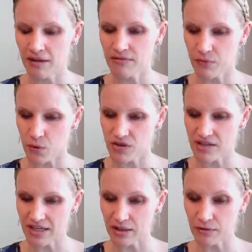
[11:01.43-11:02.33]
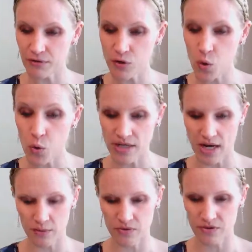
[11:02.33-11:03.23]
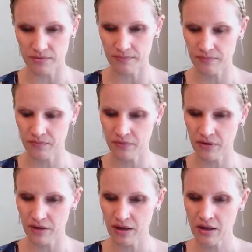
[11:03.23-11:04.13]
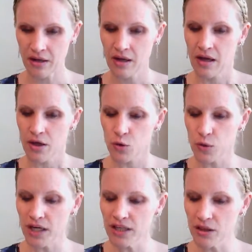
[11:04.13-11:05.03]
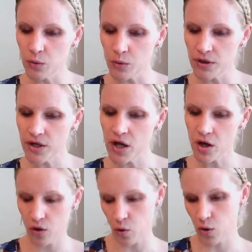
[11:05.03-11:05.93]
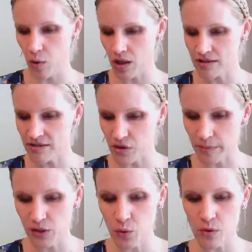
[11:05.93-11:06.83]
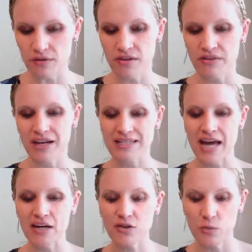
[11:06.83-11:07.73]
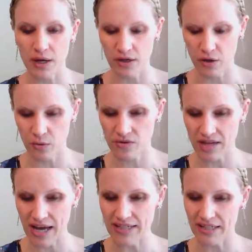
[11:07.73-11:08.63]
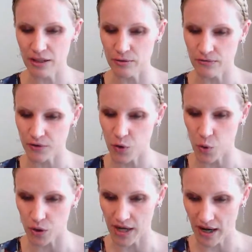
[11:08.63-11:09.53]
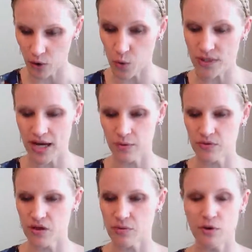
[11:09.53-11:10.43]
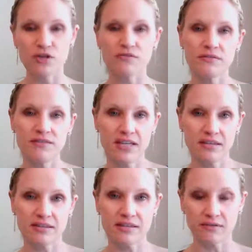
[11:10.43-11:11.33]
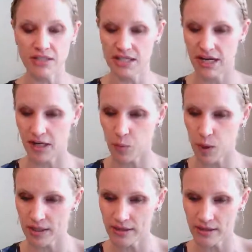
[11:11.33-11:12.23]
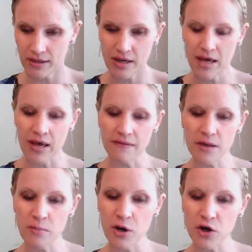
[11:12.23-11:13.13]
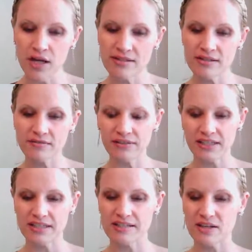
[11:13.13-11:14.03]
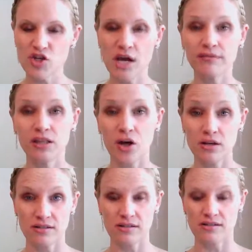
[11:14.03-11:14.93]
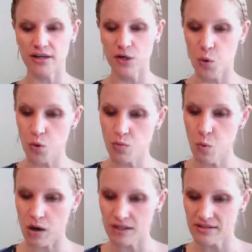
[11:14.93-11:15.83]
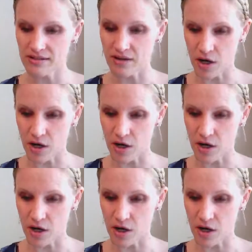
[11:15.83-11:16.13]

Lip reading: main force at Guilford Courthouse. Greene lured Cornwallis's army north and then attacked the Redcoats at Guilford Courthouse on March 15, 1781. The Americans inflicted such heavy losses that Cornwallis